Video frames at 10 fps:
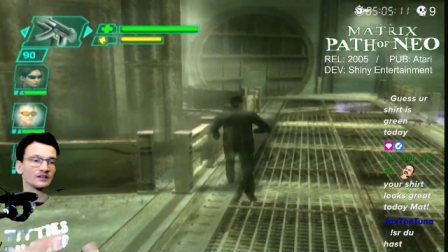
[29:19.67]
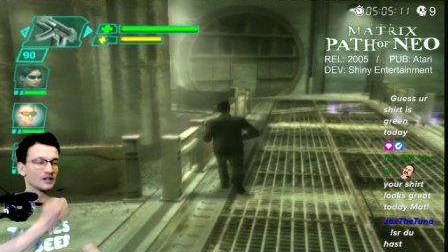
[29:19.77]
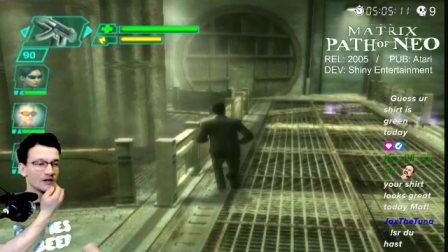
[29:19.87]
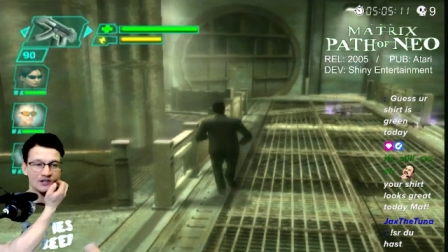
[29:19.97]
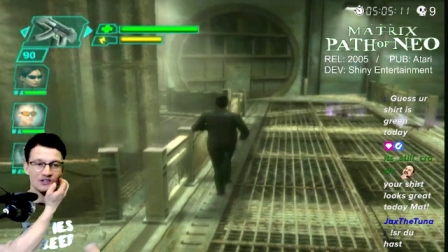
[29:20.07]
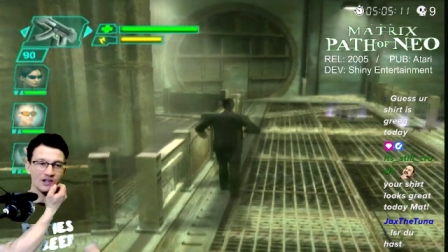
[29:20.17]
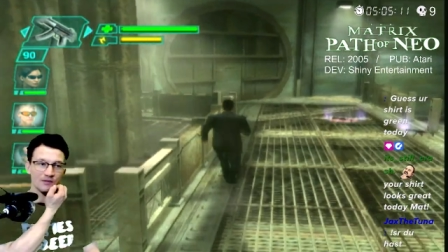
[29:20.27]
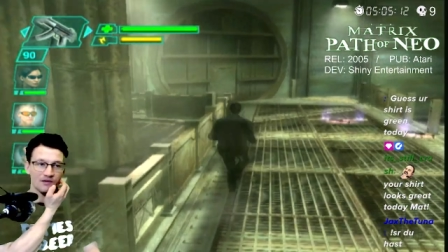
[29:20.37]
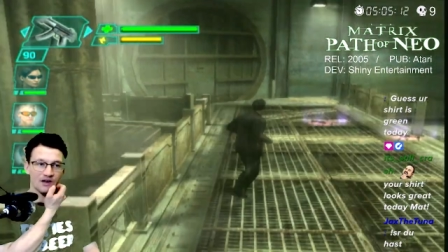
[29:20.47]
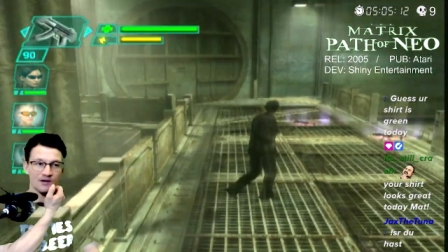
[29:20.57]
I'm just
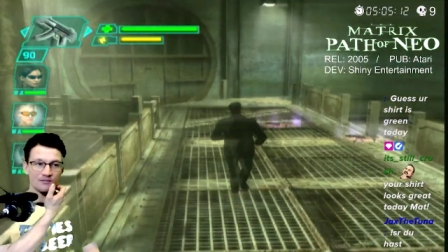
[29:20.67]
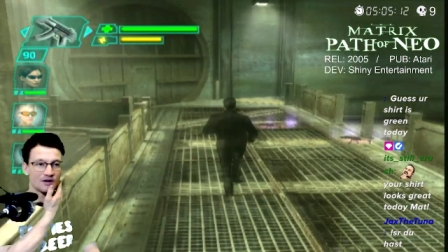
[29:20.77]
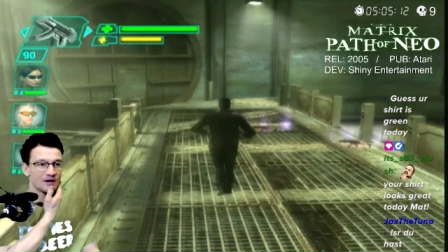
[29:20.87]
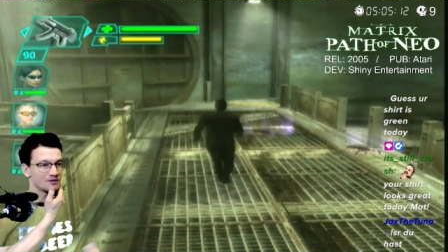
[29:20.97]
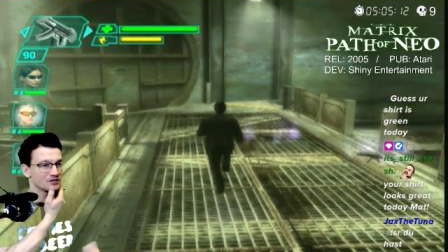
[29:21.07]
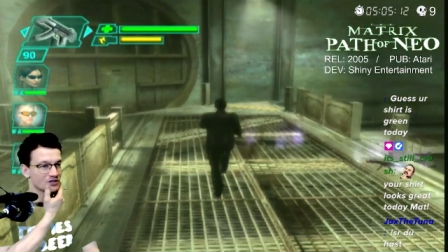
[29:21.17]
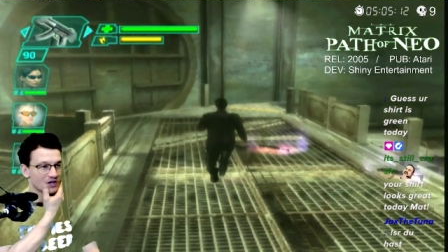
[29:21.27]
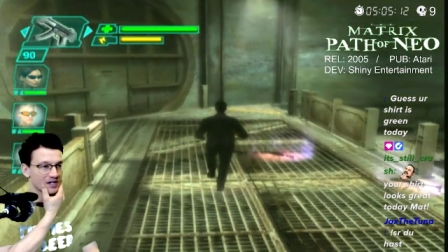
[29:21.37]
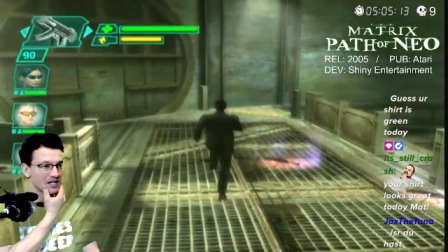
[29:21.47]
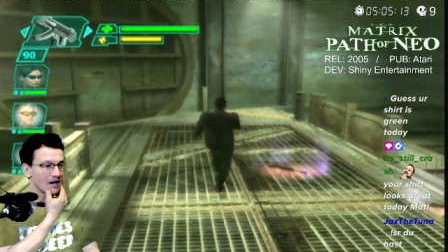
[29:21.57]
I'm I'm I'm just
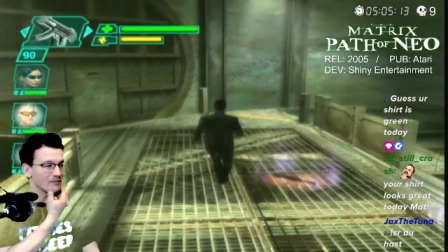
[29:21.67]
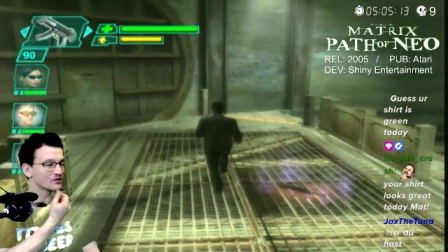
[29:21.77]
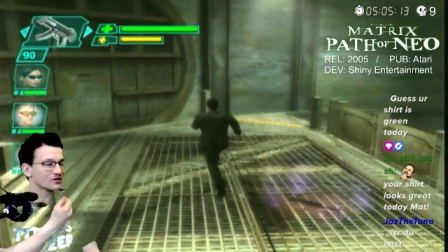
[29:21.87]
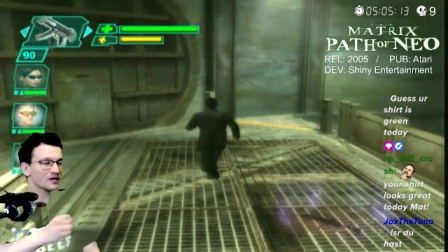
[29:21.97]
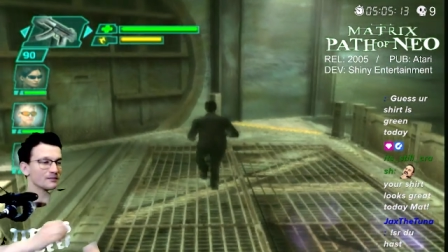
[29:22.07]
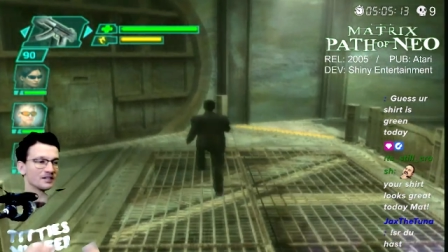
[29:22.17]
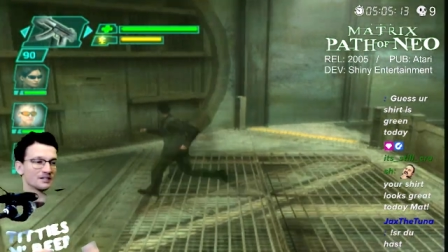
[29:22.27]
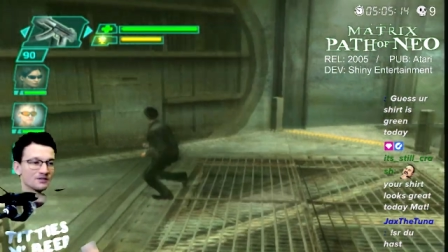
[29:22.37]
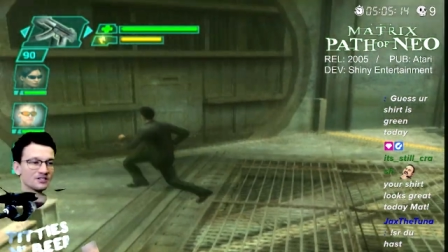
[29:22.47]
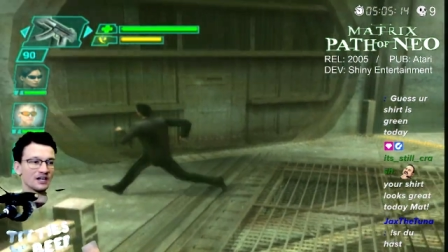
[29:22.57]
trying to get I'm just trying to make
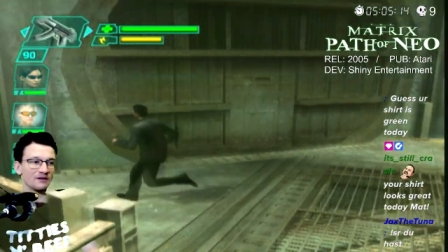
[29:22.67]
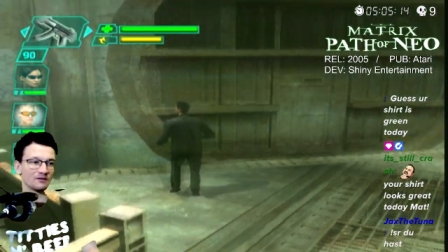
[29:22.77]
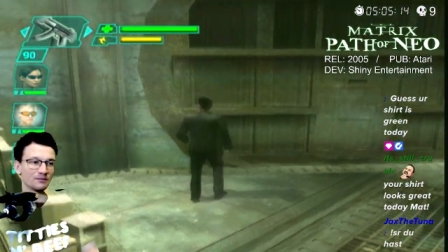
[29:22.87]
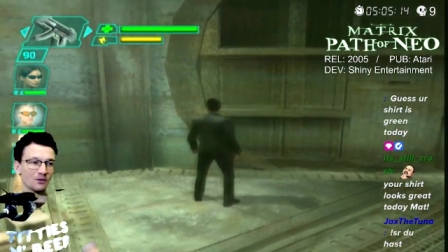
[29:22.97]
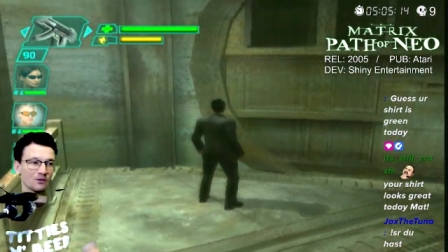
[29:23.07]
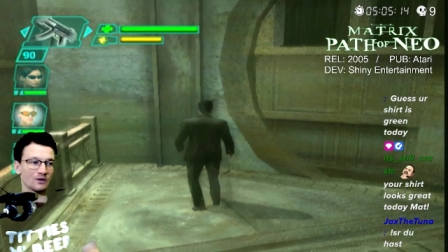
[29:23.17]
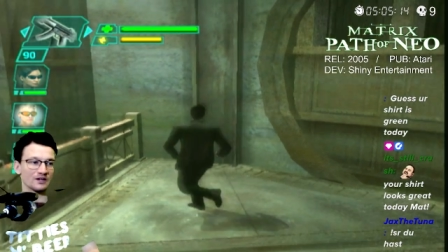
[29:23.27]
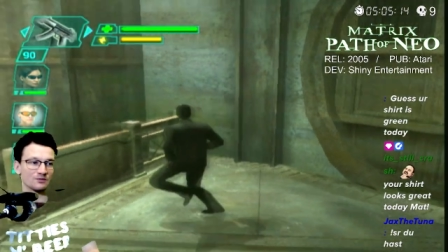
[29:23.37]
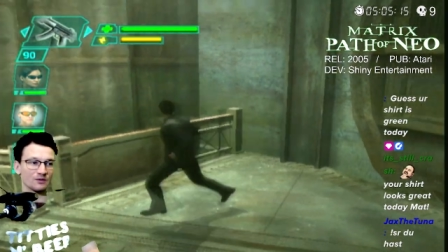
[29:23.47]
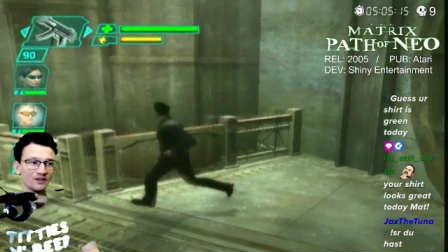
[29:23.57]
some saved
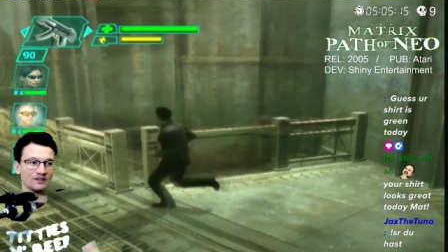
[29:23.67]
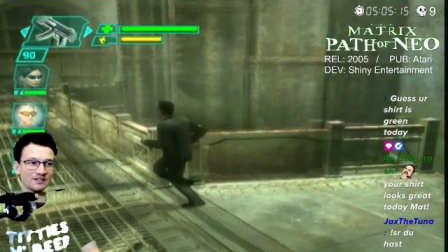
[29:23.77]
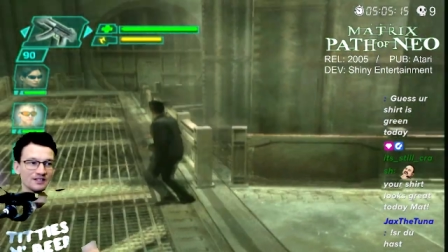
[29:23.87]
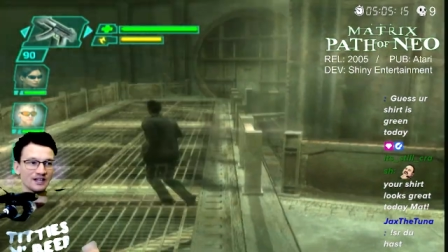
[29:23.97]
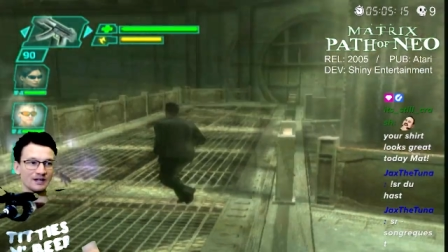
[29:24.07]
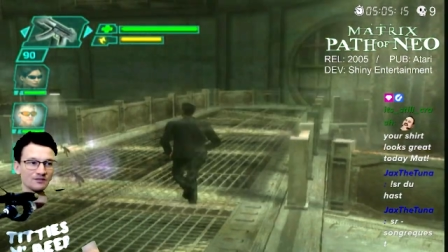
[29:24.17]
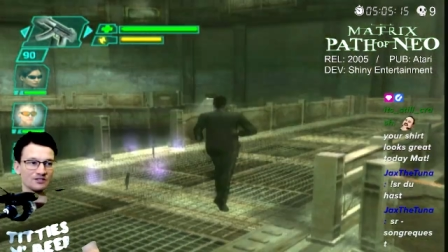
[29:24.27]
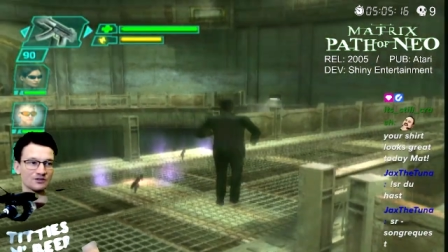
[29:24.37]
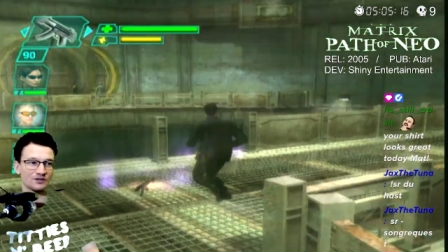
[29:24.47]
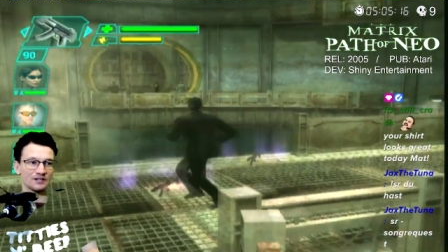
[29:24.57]
progress within this game
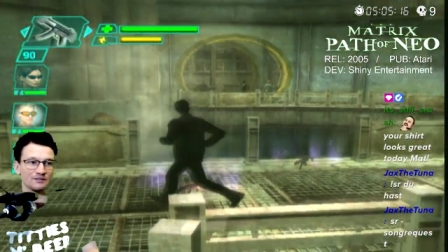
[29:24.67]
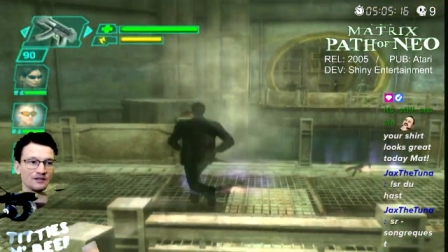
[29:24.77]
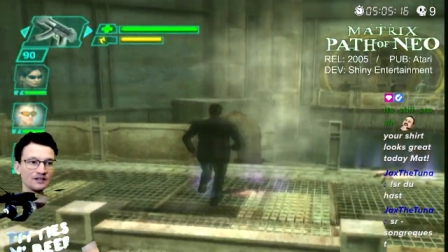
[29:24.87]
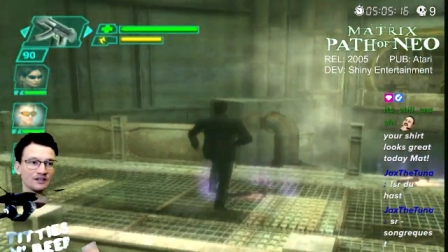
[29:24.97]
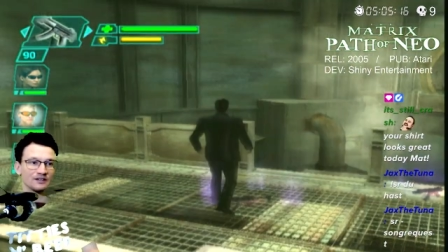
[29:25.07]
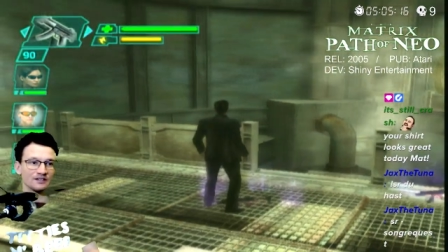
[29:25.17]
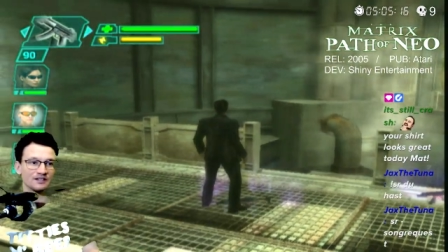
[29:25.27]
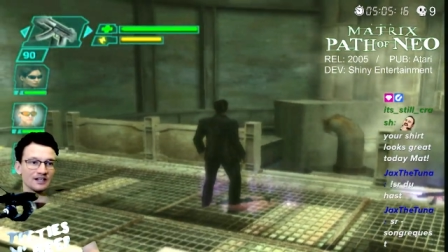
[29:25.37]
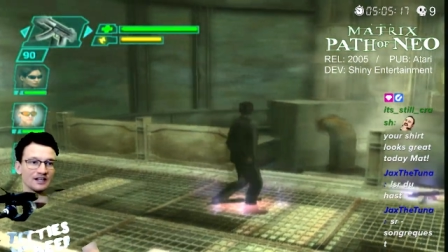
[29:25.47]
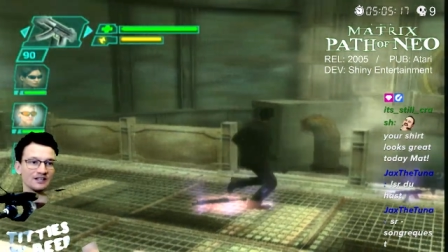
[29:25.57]
stream, the
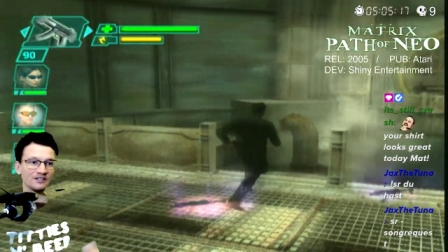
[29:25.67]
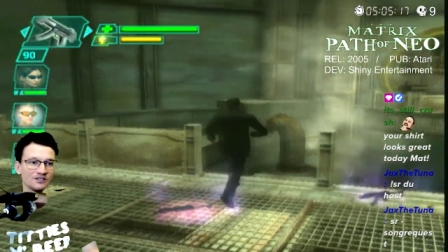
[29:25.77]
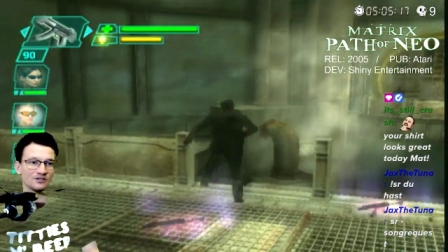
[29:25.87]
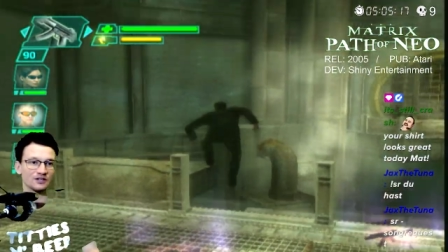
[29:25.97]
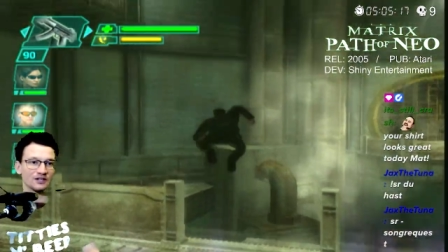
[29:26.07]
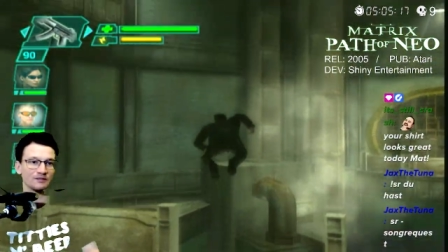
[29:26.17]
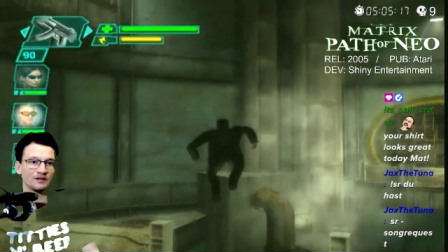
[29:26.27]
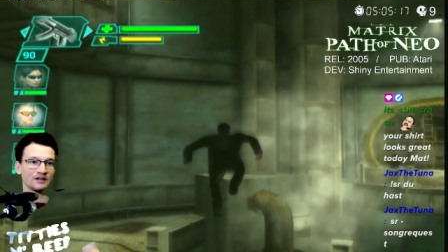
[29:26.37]
today's stream.